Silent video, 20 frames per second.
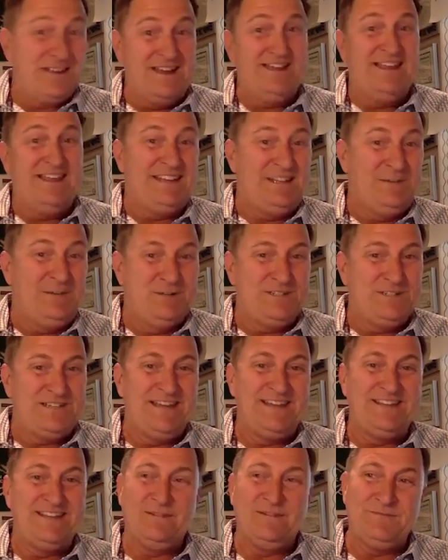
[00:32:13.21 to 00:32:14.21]
Kind of like you were
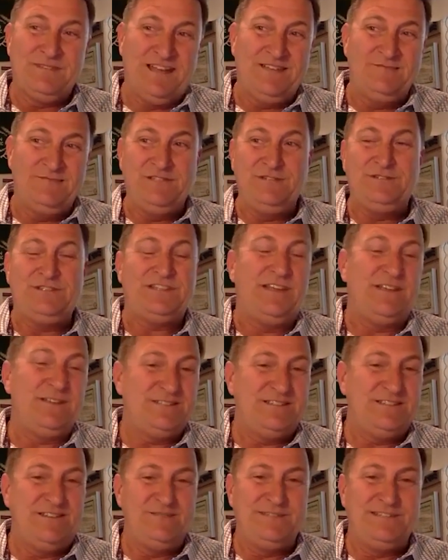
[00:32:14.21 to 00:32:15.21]
saying, sometimes you sell
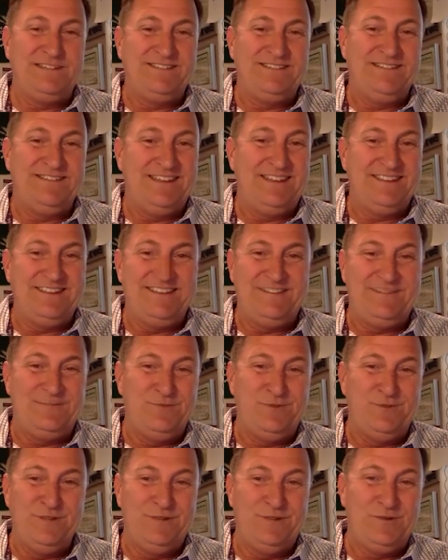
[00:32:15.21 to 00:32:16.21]
something that you
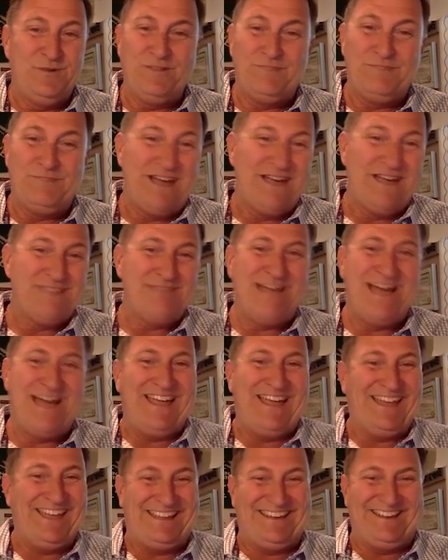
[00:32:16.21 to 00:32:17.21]
really want to buy it
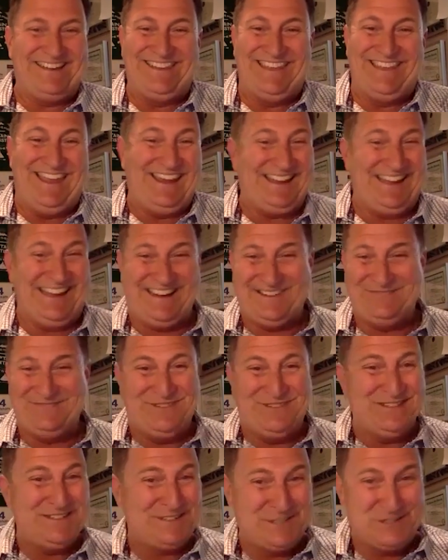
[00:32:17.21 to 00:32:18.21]
back. Got
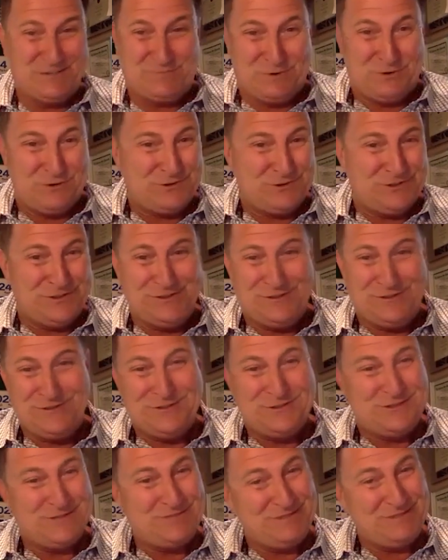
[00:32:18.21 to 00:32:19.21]
convinced this person to do
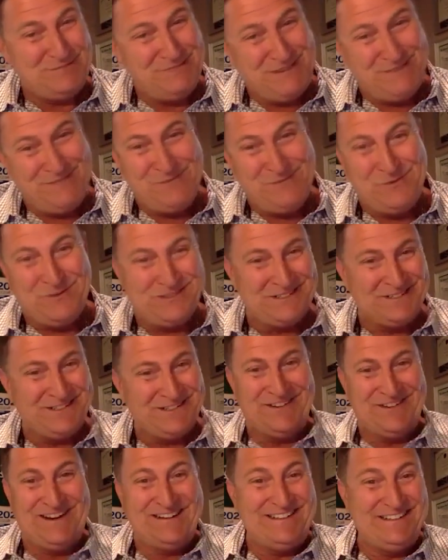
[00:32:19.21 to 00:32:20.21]
something maybe wasn't a
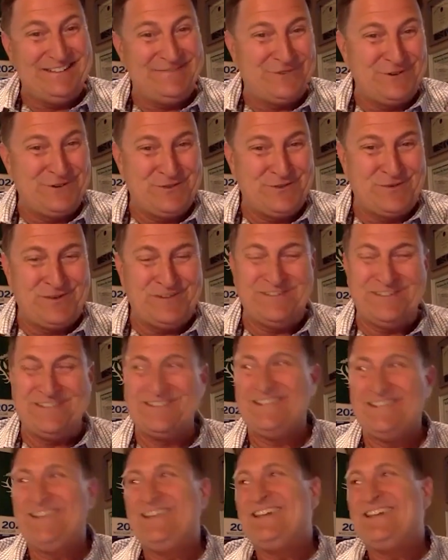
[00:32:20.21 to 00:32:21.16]
good idea for either one of us.